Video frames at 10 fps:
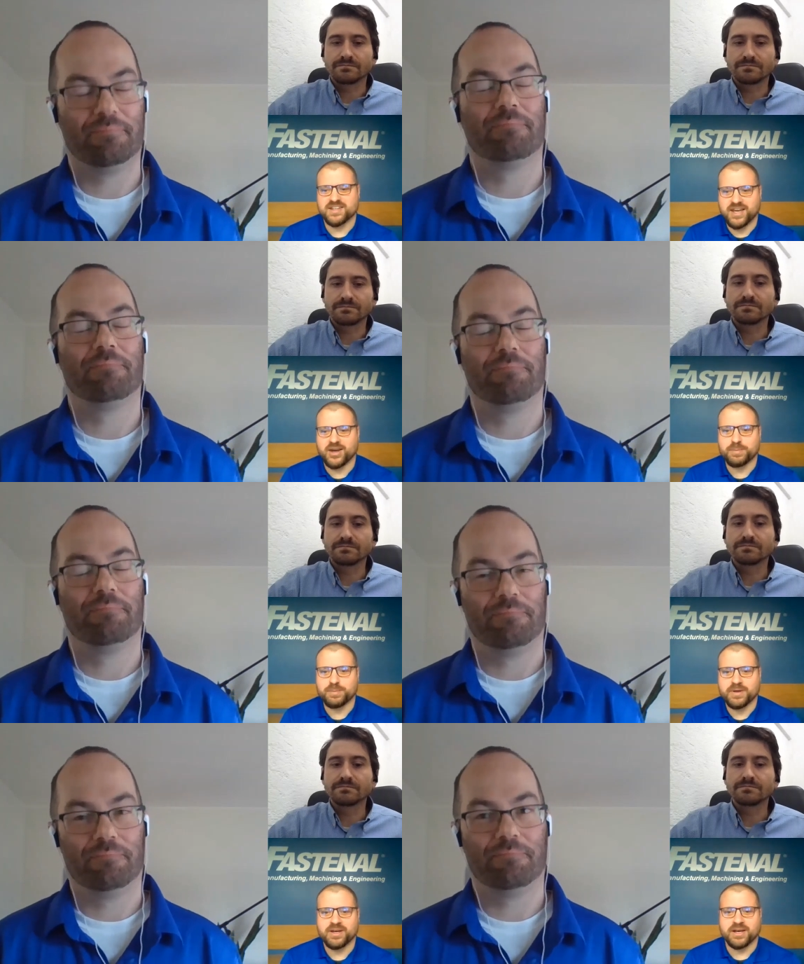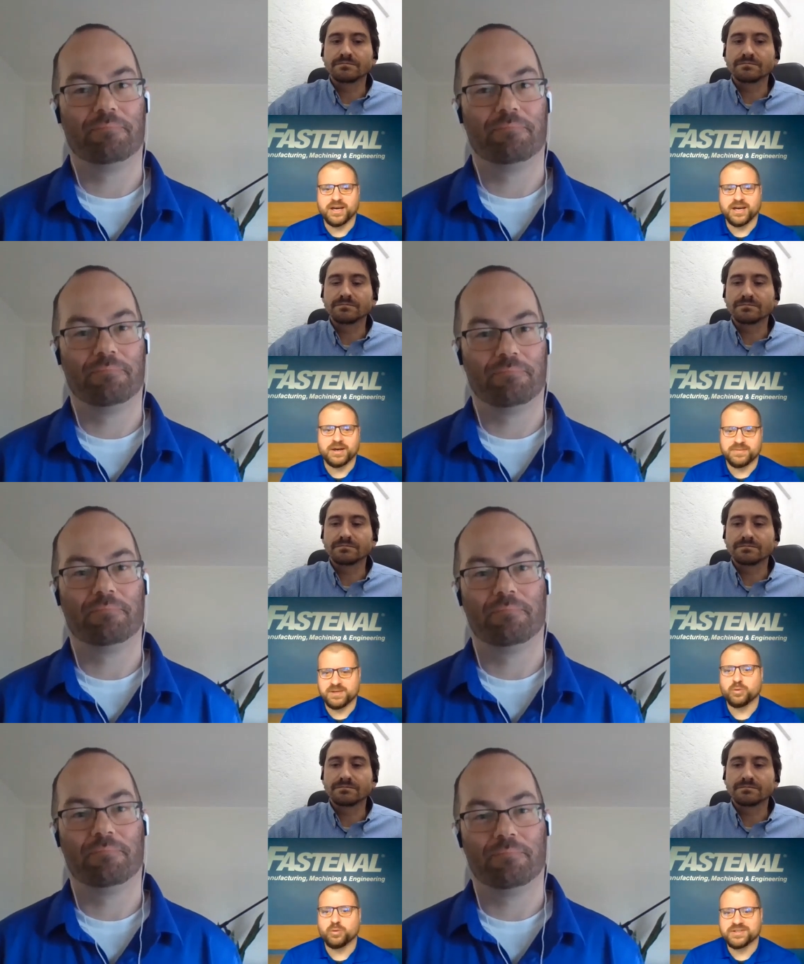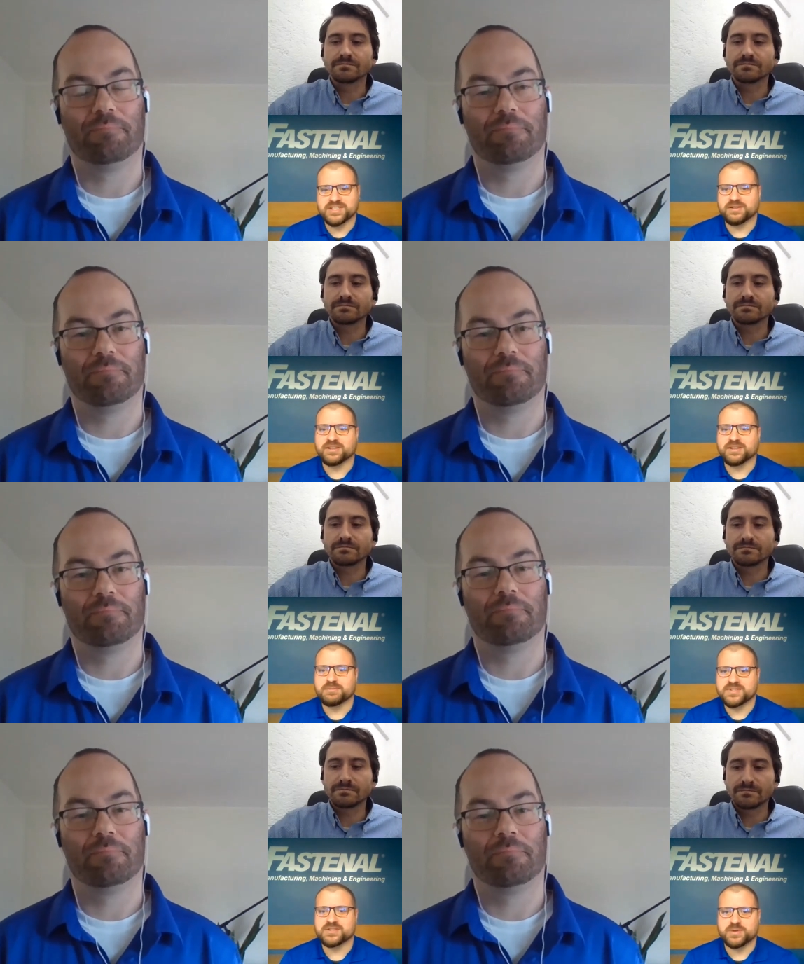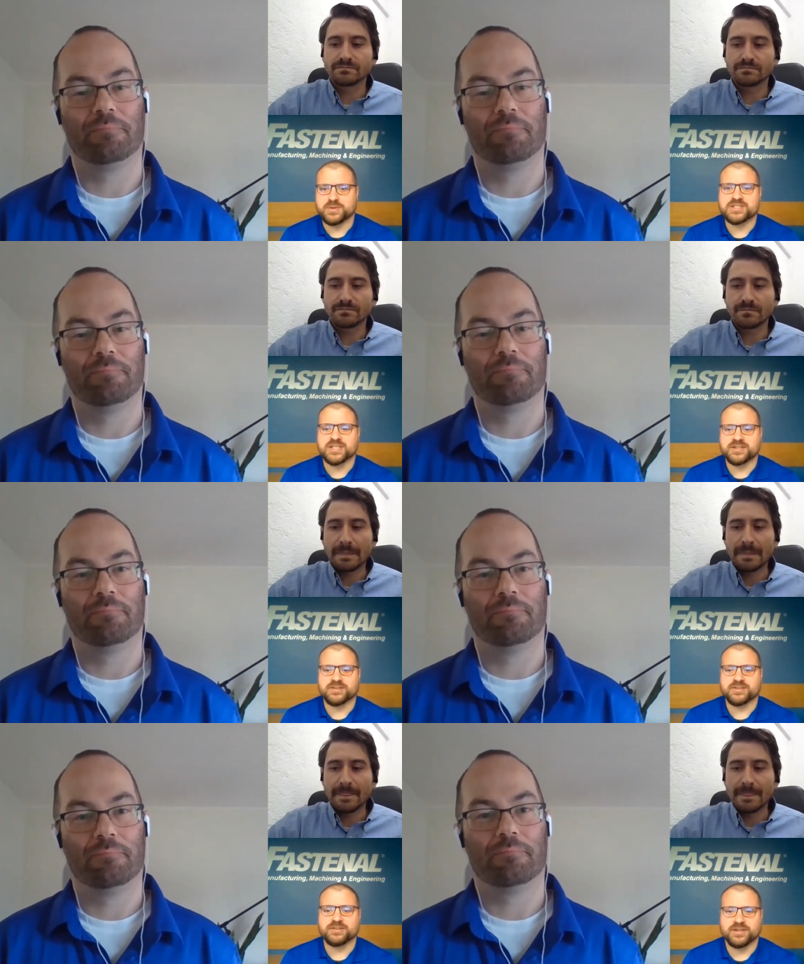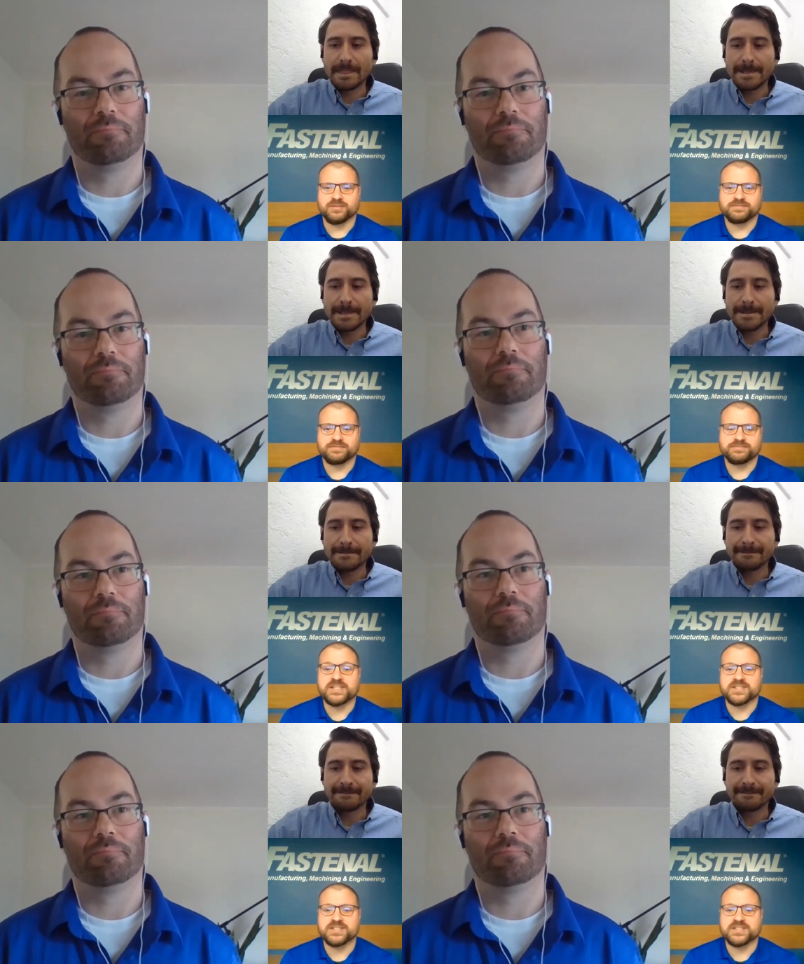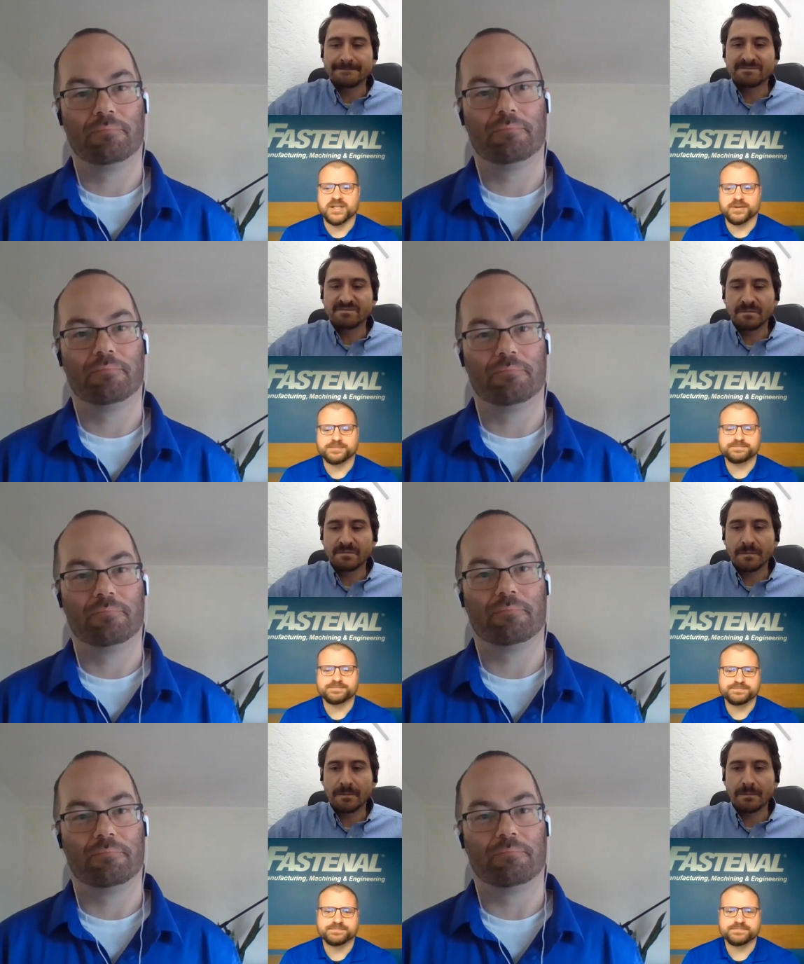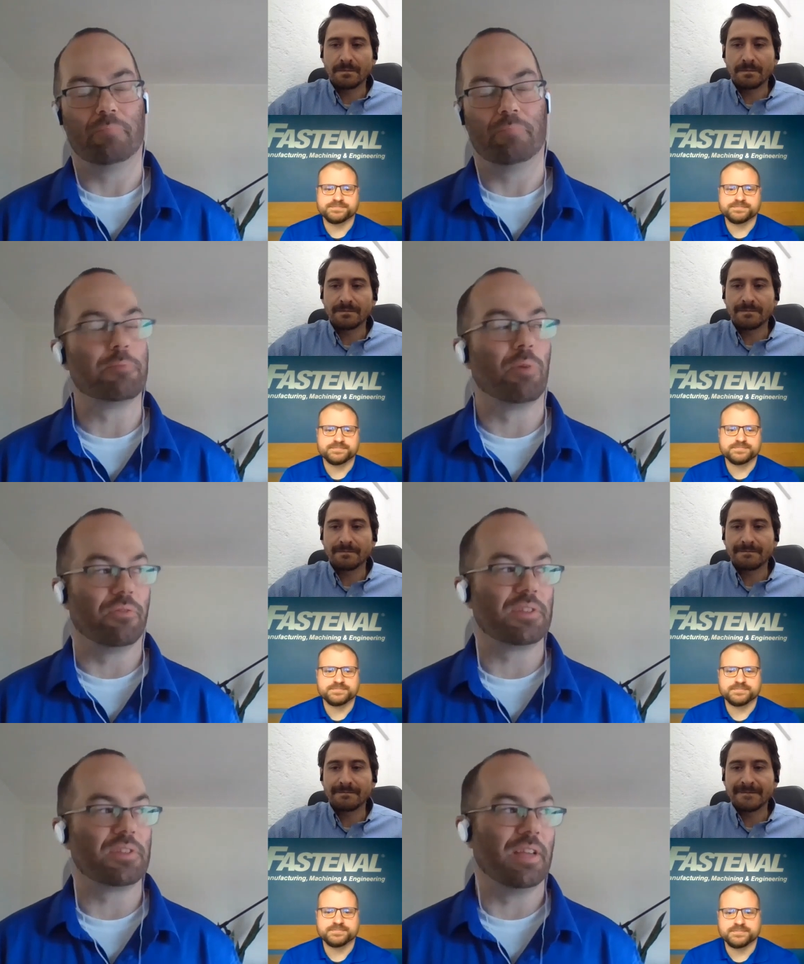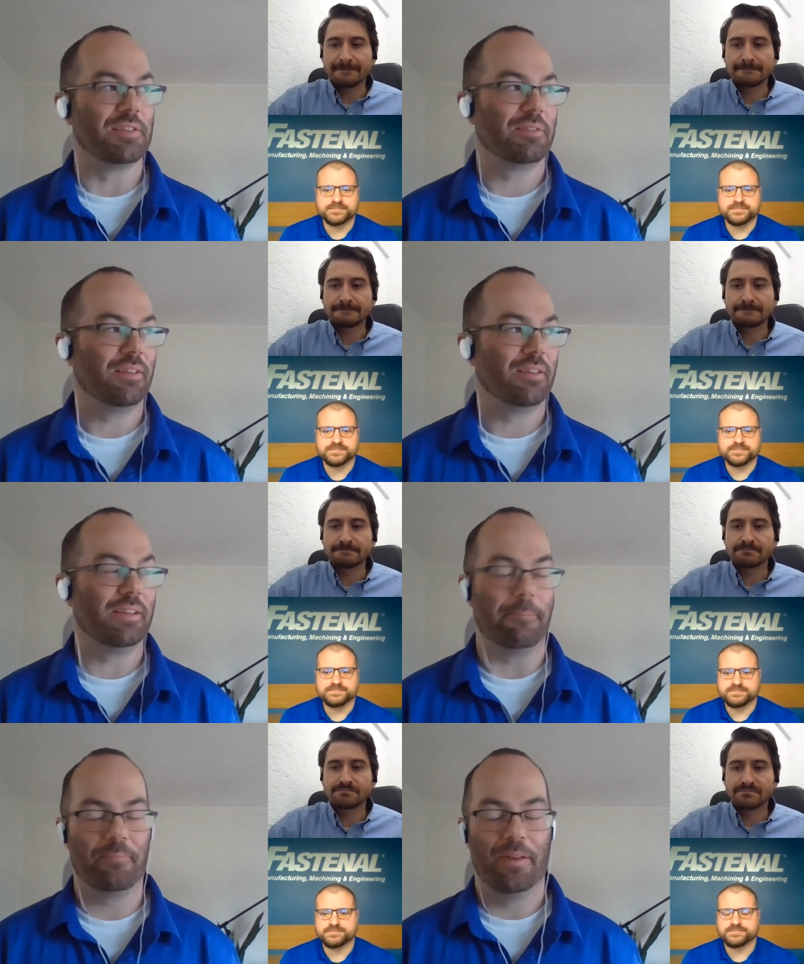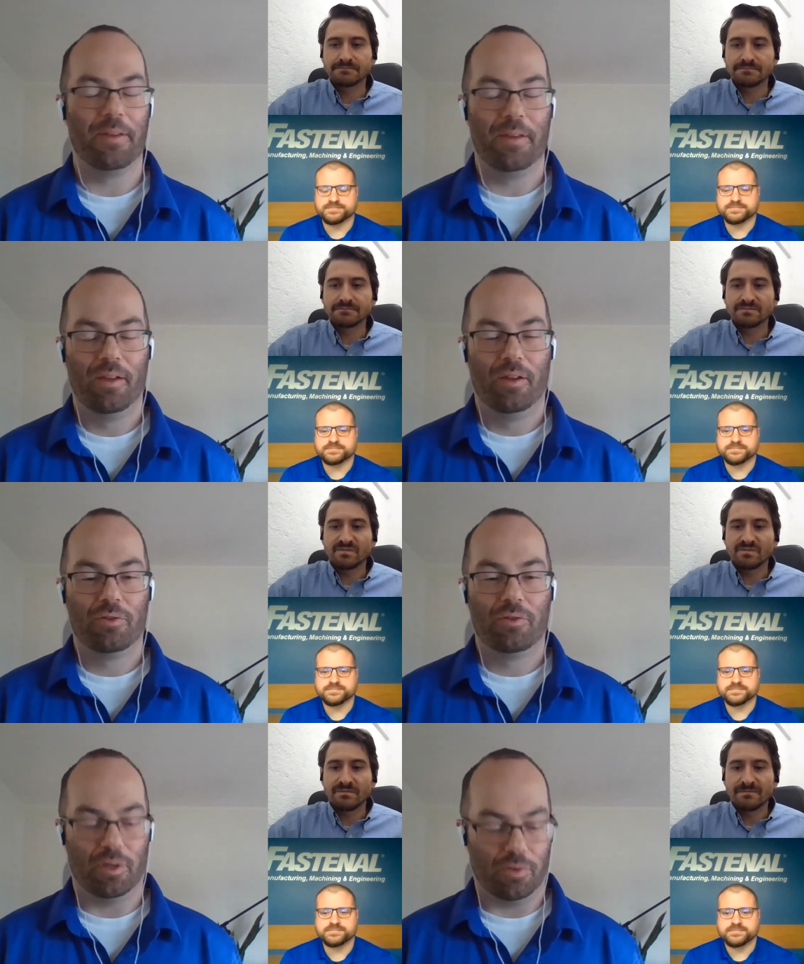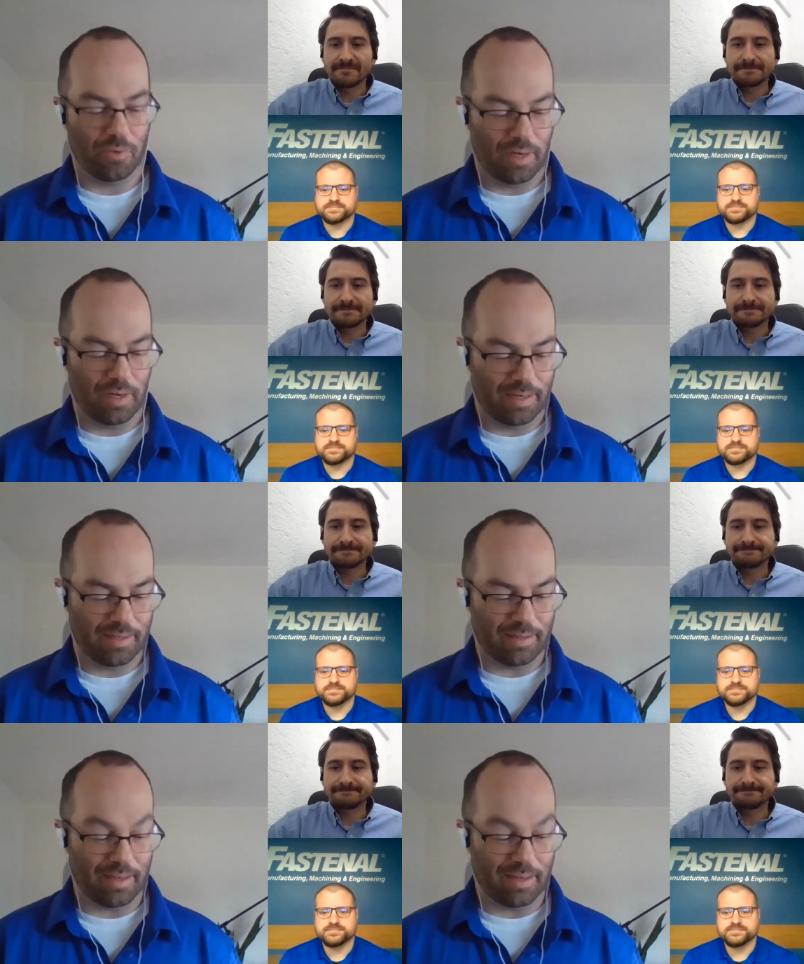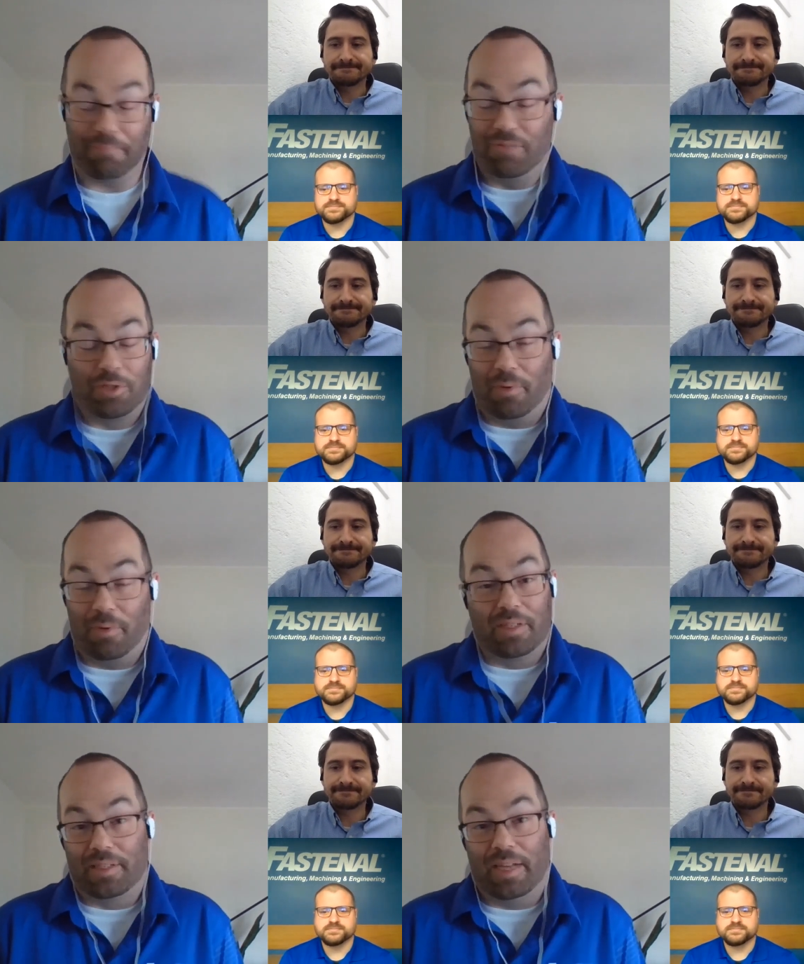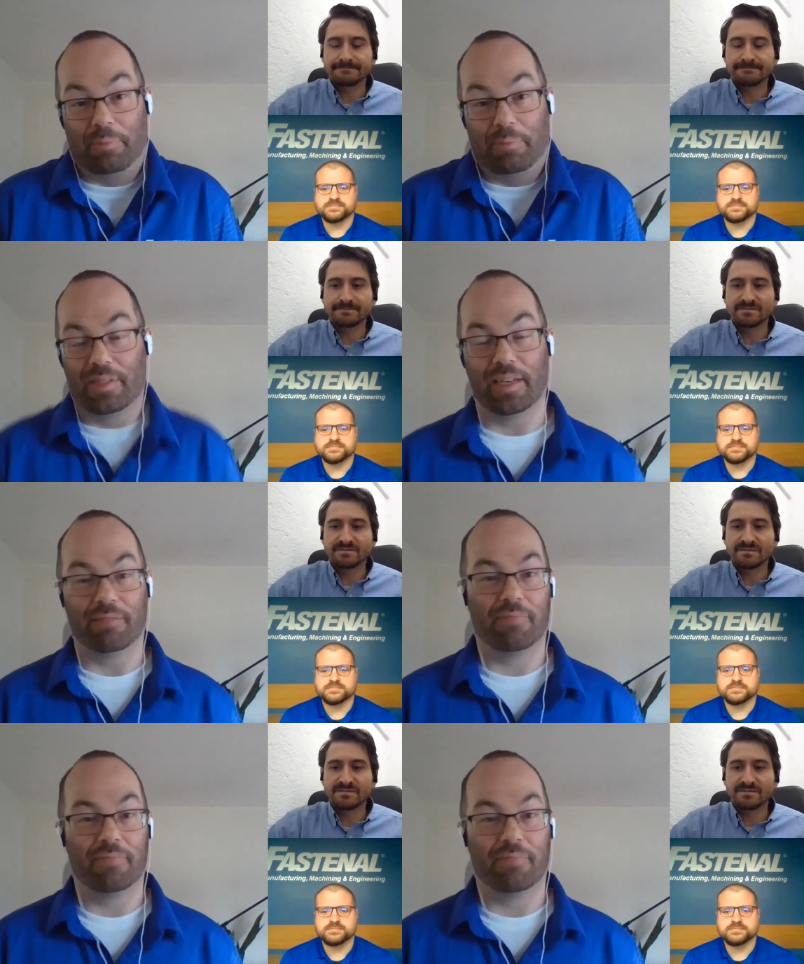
Speaker 1: going to help uh, the warranty claim situation that they're they're facing right now.
Speaker 2: Makes perfect sense. Yep. So uh, I just wanted to stop and say